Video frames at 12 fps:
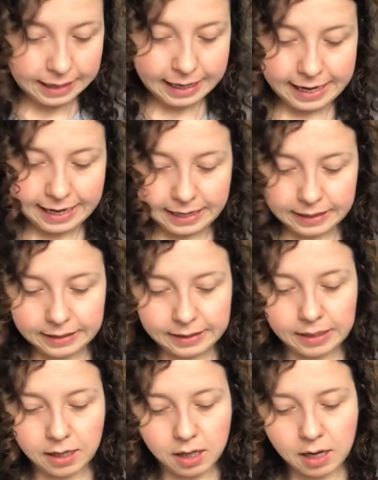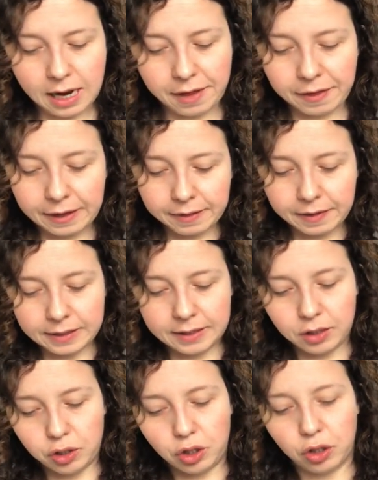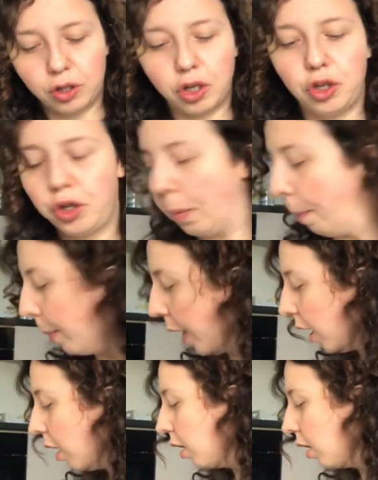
is, I think this is just a jumper.